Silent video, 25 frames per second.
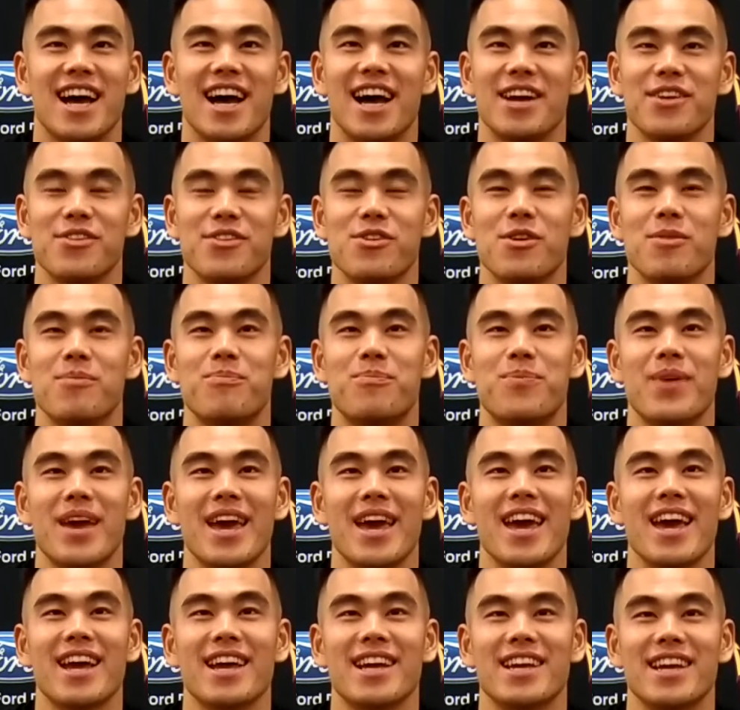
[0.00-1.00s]
you're
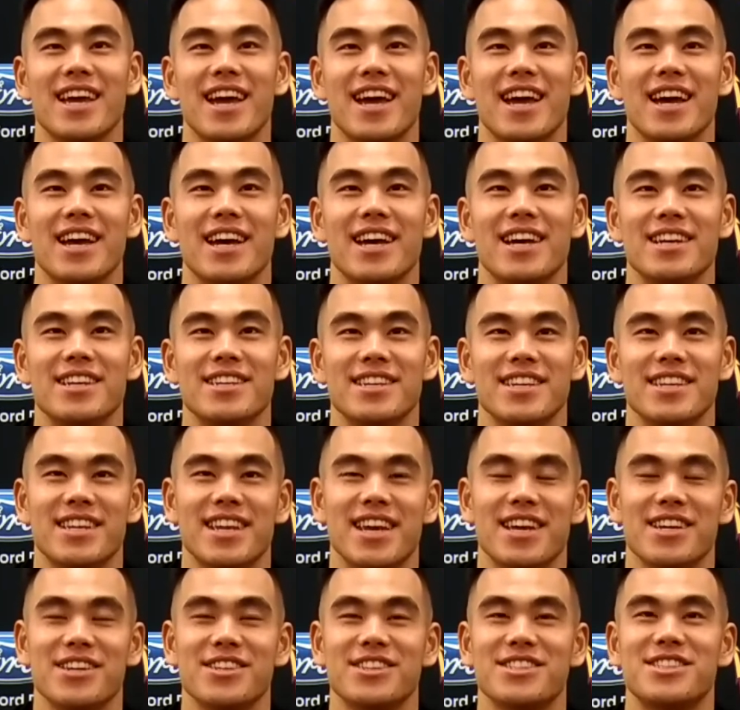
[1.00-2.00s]
big, and then
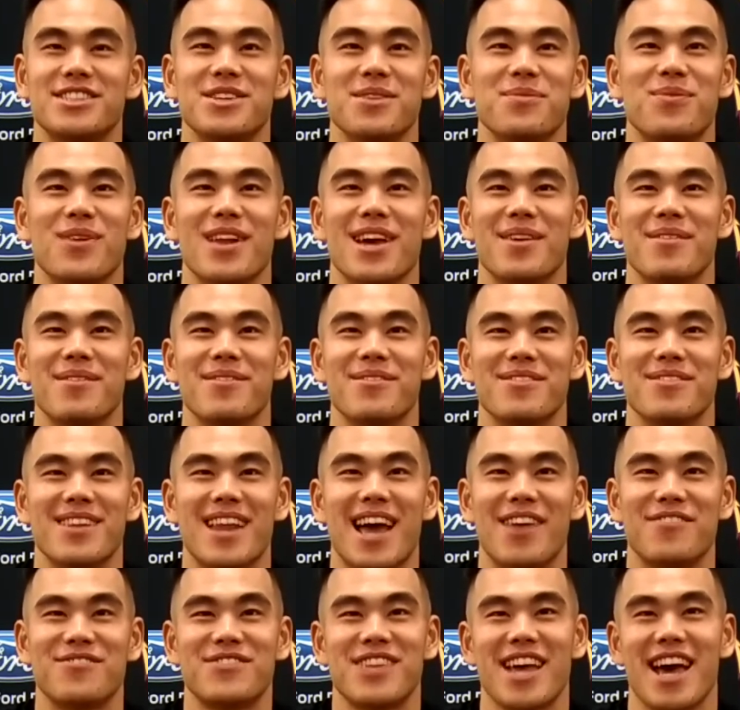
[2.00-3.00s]
you should play
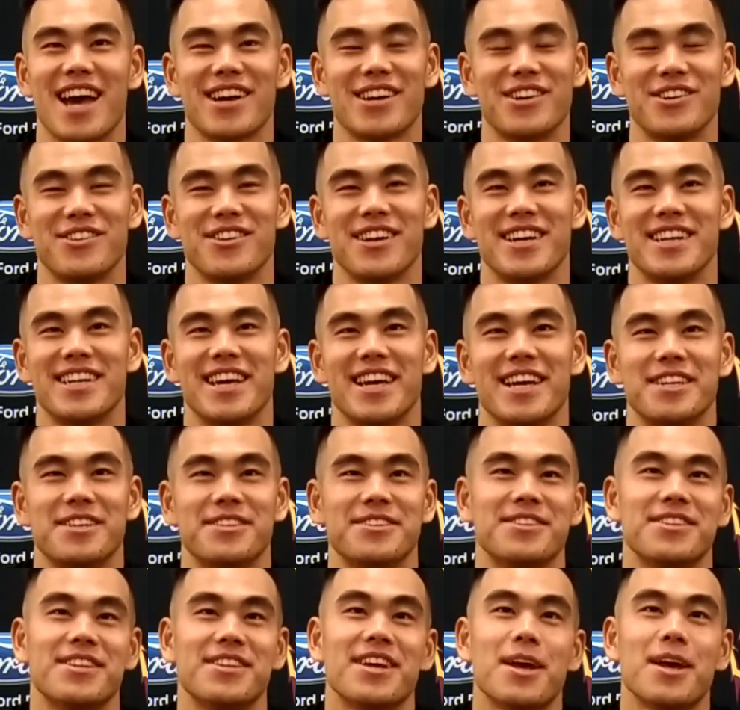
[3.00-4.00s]
left tackle. And
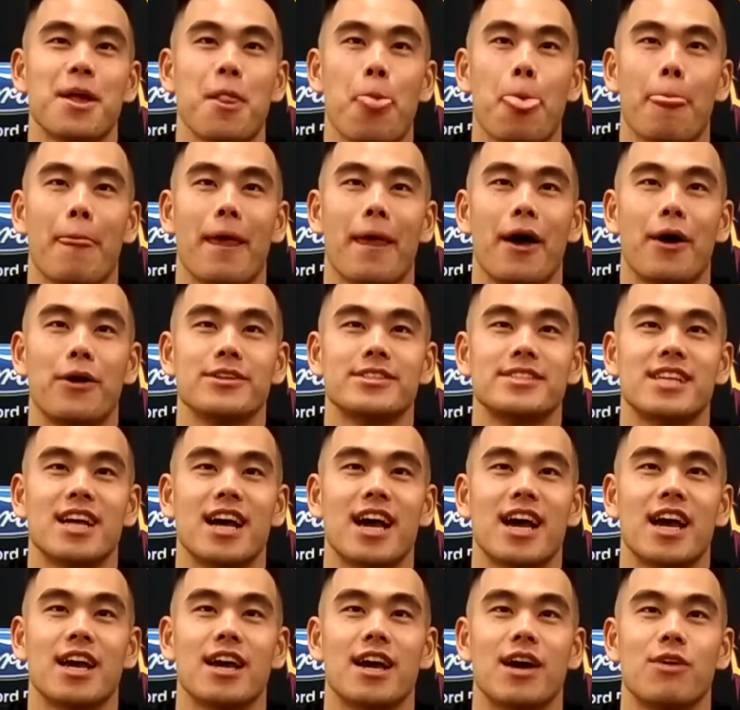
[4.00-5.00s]
then I was
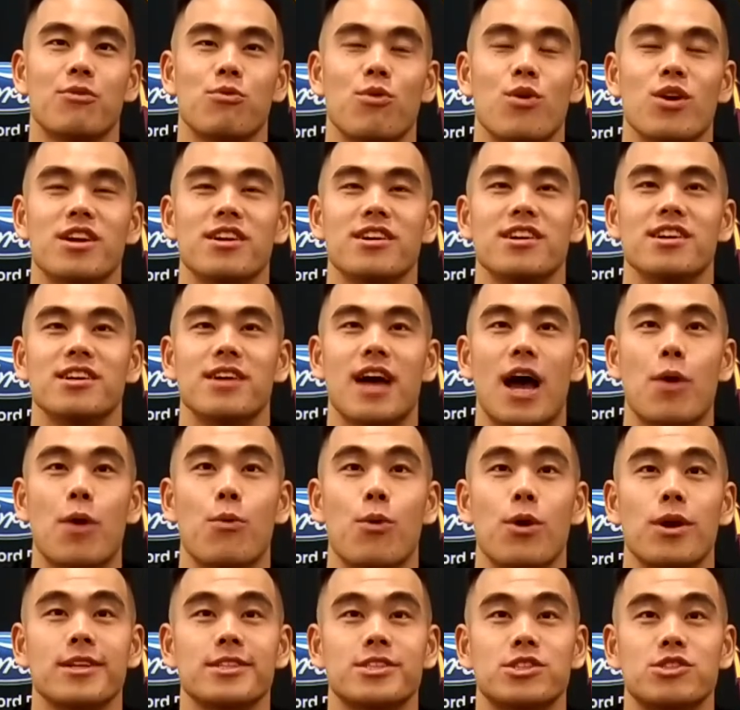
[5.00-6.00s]
like, I
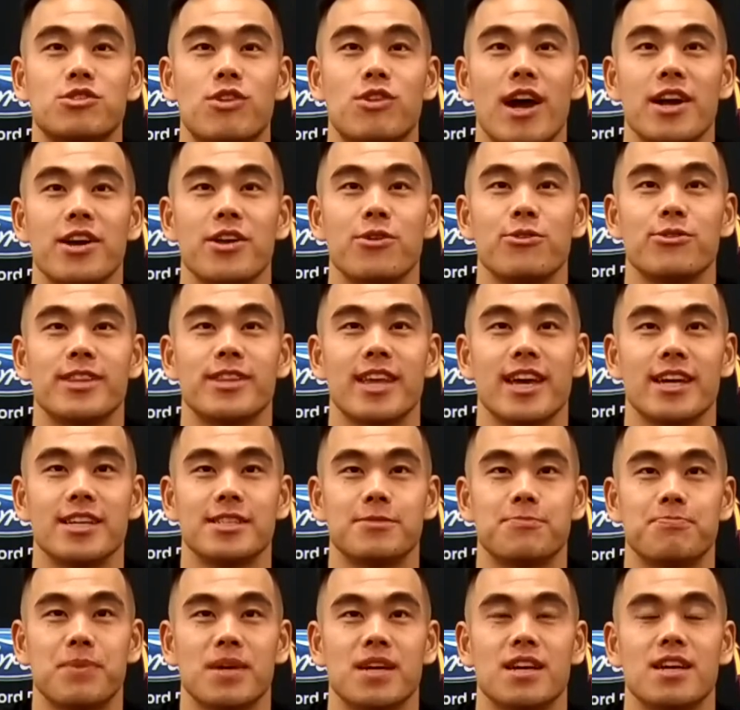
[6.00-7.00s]
wanna try new
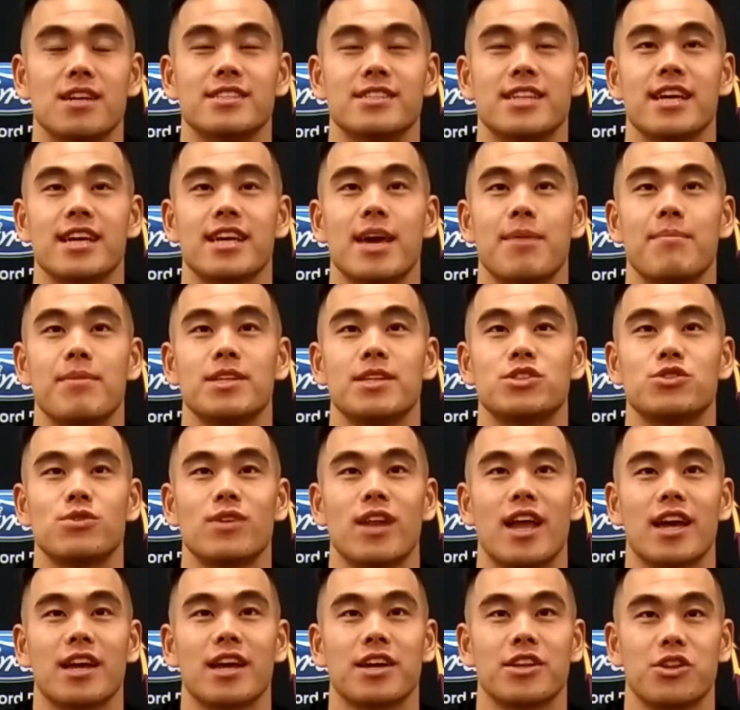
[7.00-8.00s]
things because I came into,
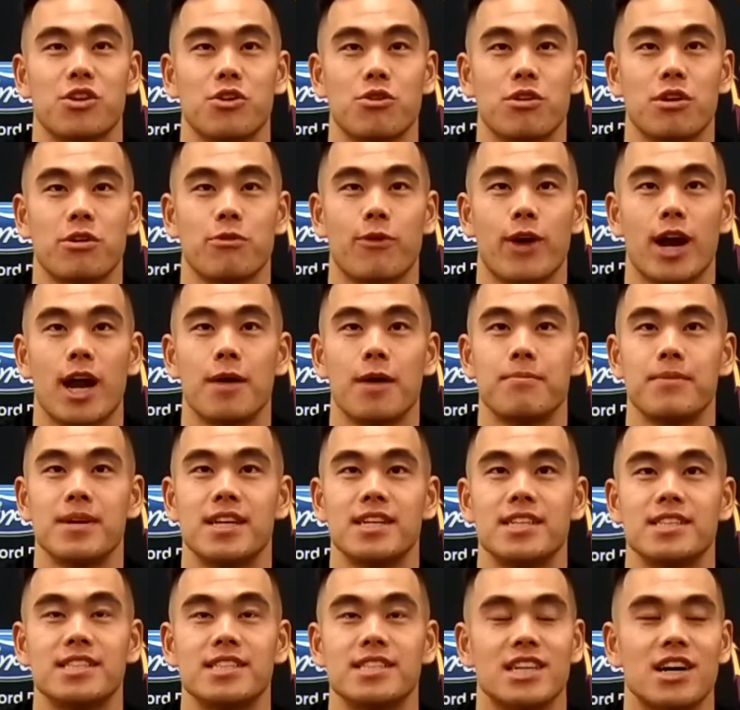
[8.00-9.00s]
like, a new
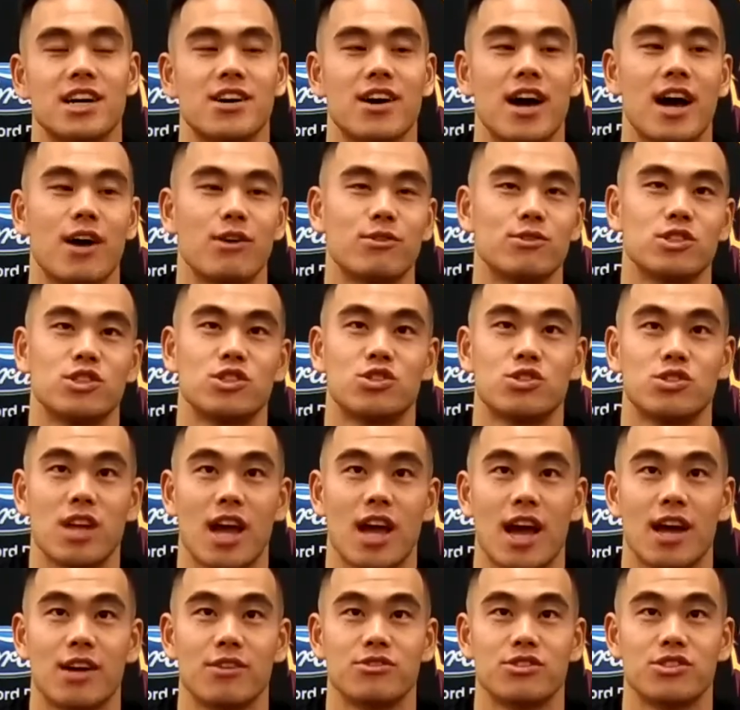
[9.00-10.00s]
environment. So I was
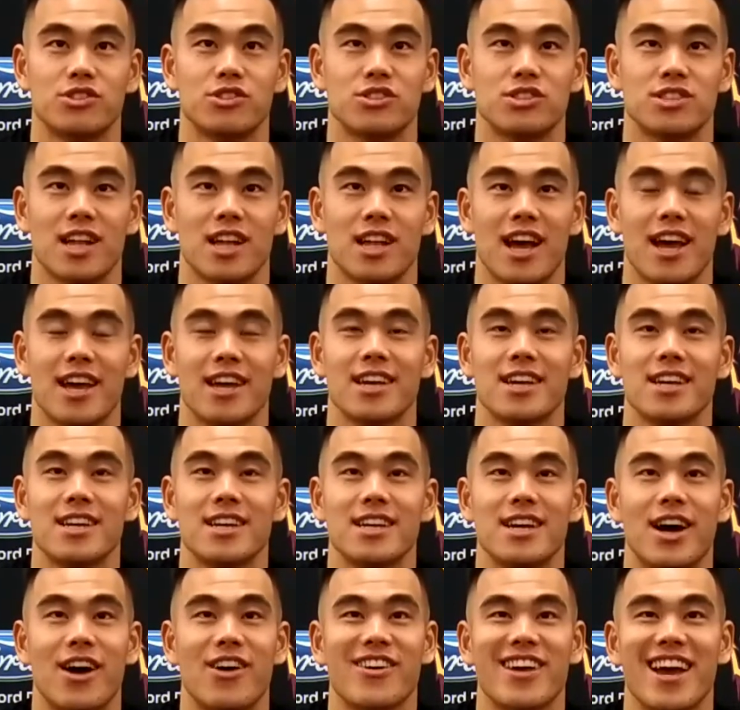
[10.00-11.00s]
just like,
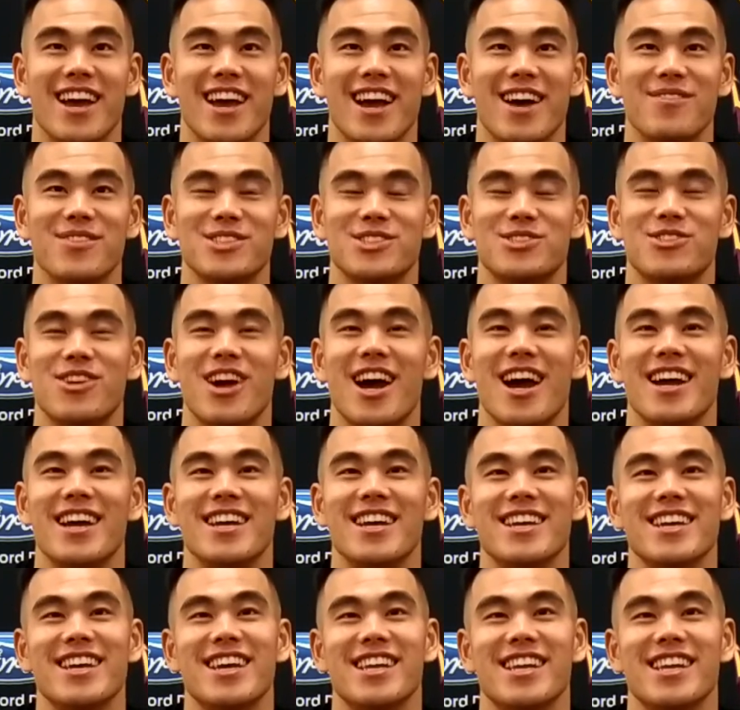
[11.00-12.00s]
okay, I'm gonna try
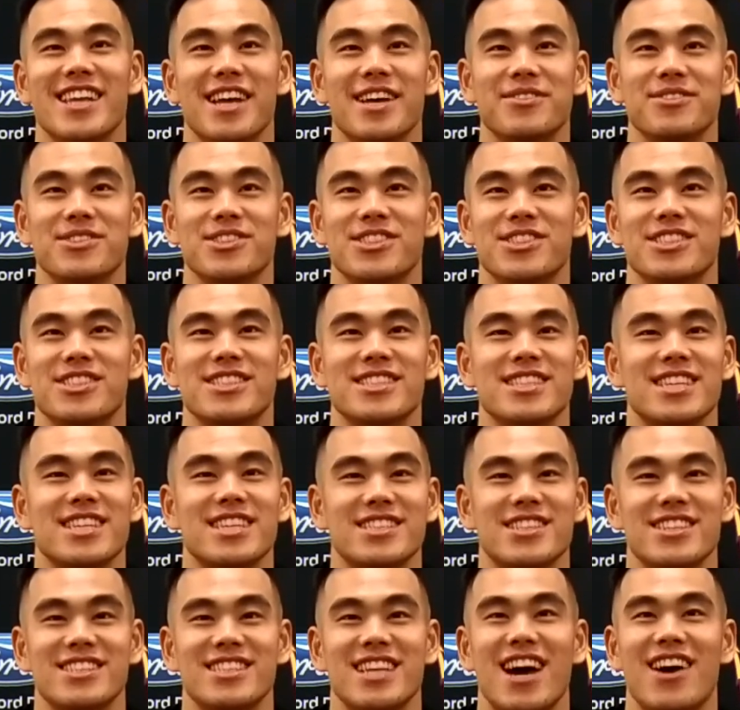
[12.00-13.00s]
it. And then it's
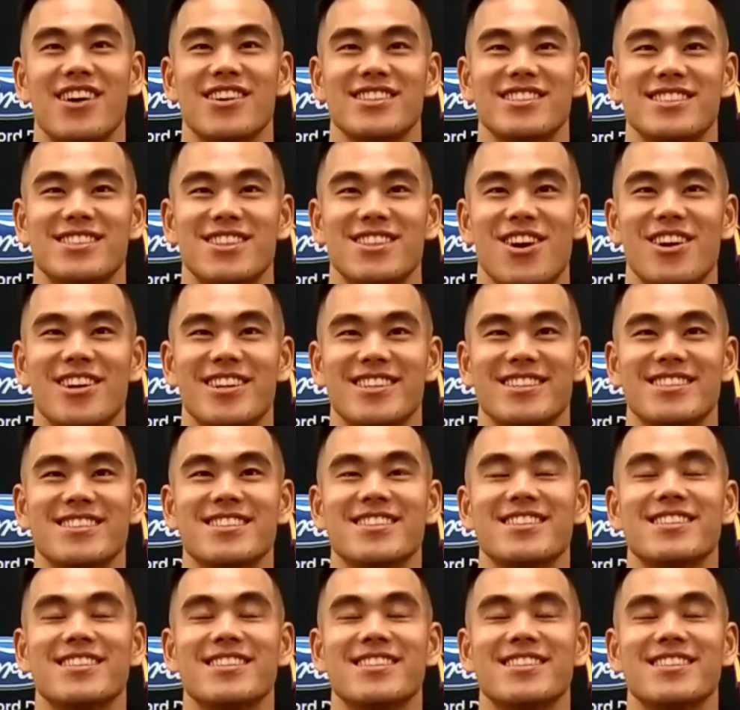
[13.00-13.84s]
just how it started.